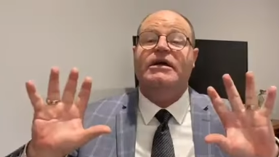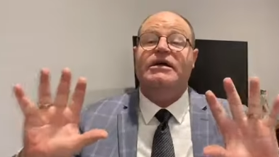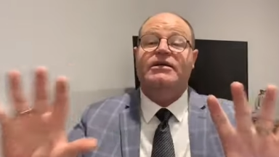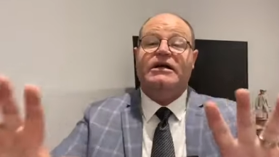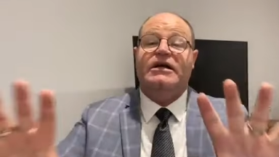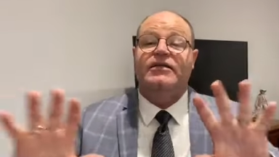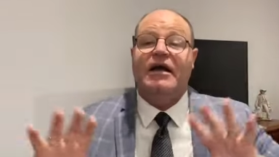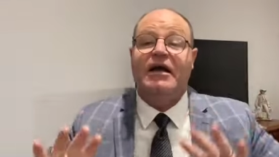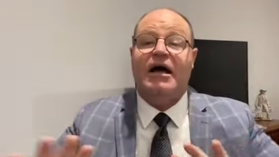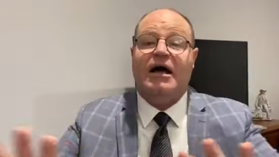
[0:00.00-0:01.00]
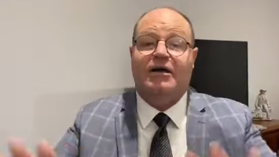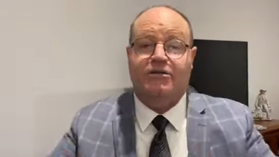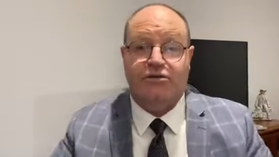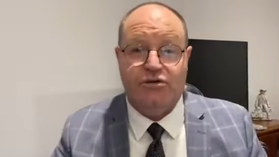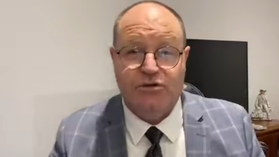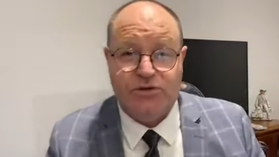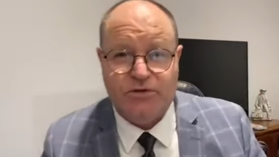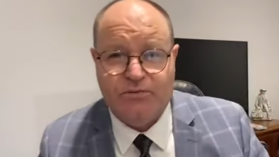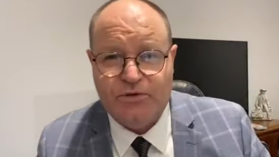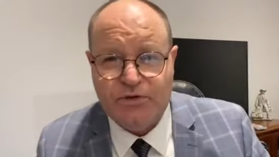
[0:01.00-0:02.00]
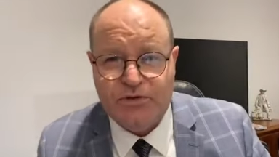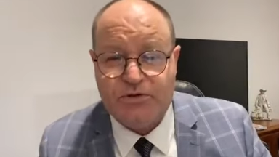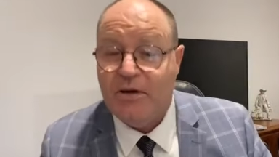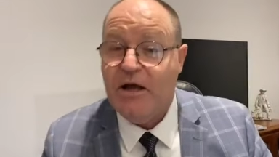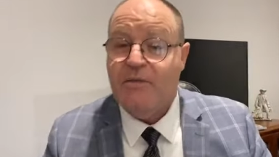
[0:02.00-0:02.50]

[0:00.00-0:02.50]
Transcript: here, here they are. Use them. Use them.